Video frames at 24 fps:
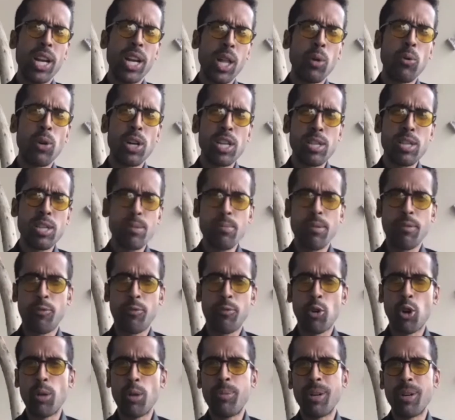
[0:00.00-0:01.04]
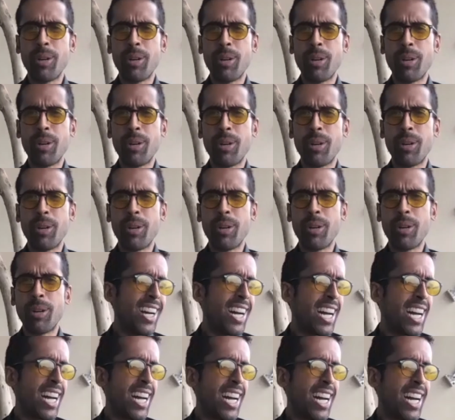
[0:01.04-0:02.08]
ones before, but like
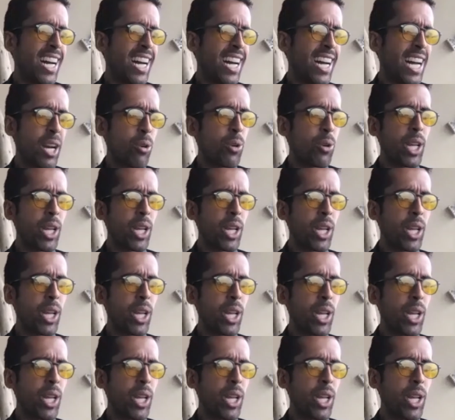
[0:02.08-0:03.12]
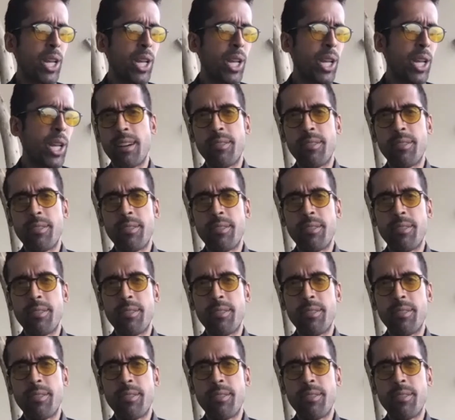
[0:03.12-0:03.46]
I don't really like the gimmicky stuff, right?